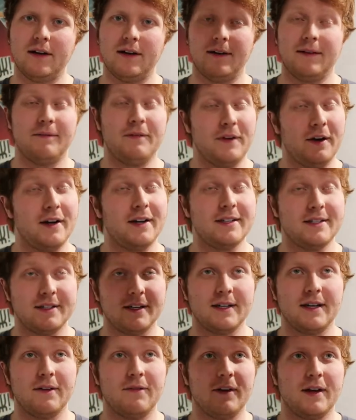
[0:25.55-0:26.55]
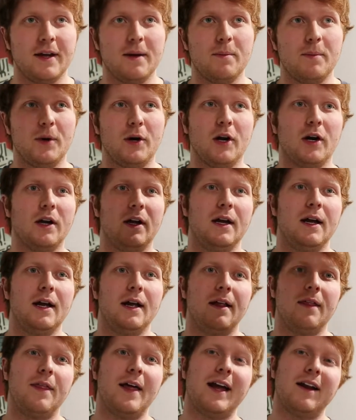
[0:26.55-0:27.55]
a very significant book
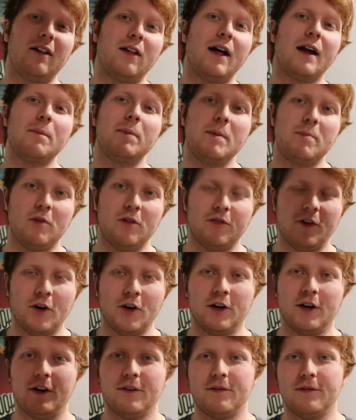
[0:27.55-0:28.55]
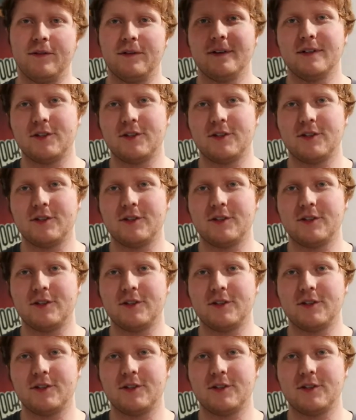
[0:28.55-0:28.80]
that a lot of people have heard of.